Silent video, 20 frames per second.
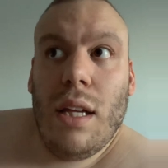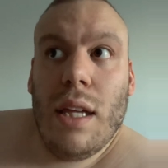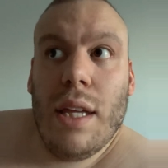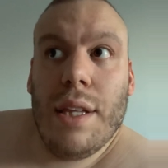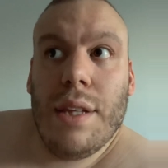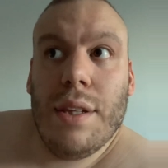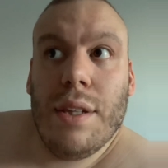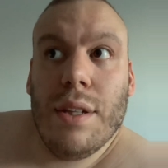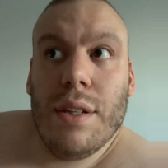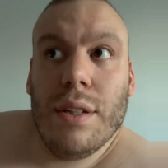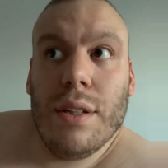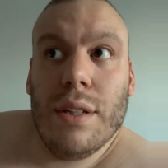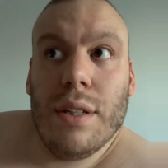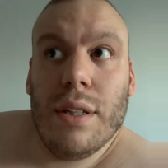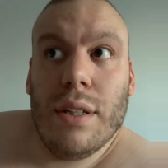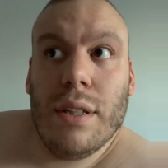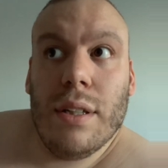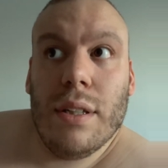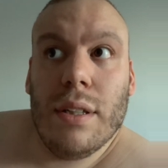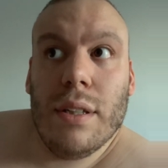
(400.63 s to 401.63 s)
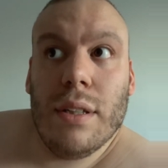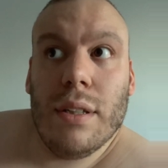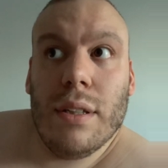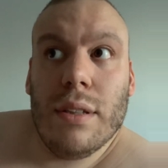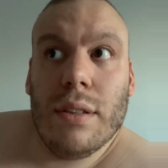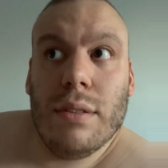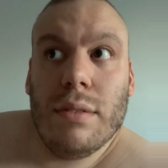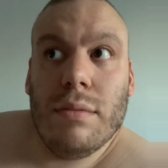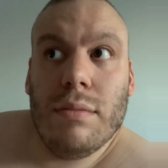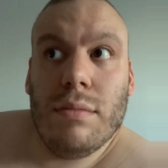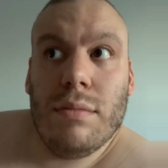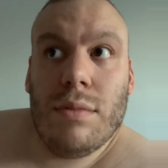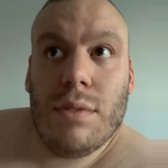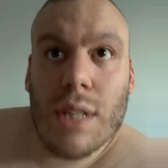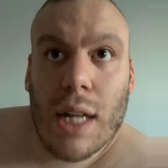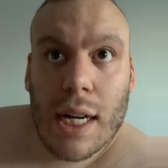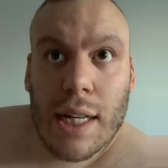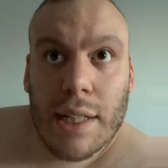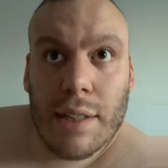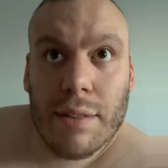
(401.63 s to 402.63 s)
in the
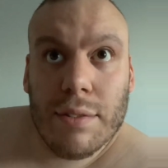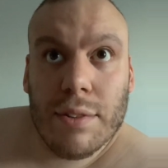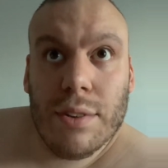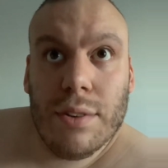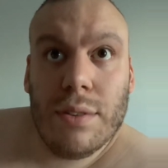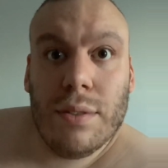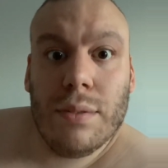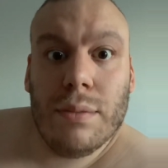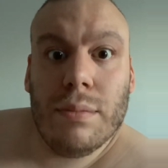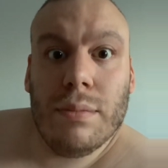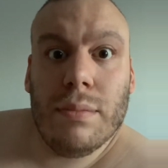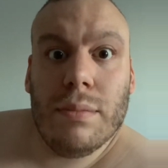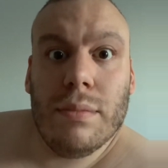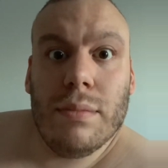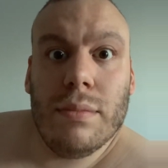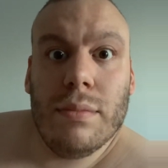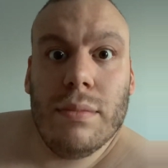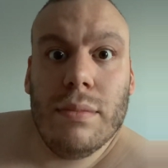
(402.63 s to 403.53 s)
dining room